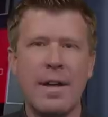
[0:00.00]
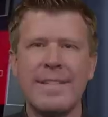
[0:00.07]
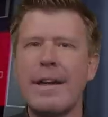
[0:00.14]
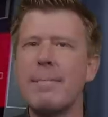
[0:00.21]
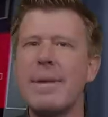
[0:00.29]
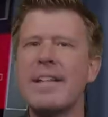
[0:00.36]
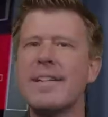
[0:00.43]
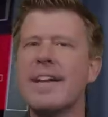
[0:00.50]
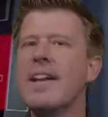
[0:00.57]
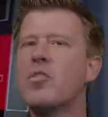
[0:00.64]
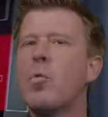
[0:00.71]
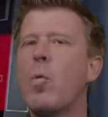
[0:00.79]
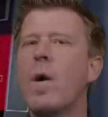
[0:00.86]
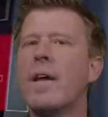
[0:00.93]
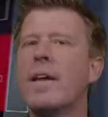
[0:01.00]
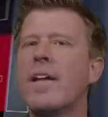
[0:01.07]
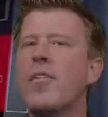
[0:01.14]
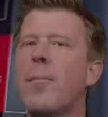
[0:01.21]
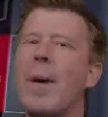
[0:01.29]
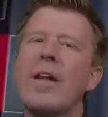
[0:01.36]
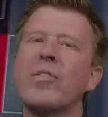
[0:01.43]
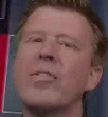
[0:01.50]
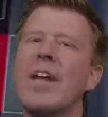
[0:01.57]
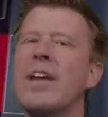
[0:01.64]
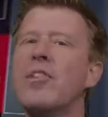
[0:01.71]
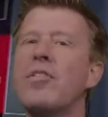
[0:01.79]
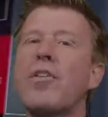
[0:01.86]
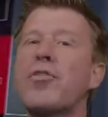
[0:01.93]
That means each one is about
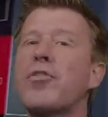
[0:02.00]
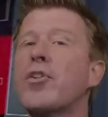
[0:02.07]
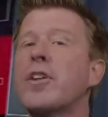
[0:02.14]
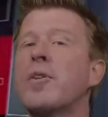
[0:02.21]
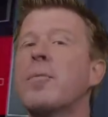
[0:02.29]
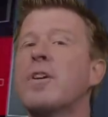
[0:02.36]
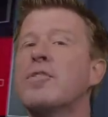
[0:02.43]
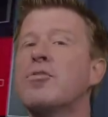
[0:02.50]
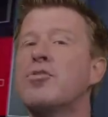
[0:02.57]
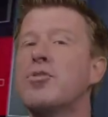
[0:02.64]
10 to the 31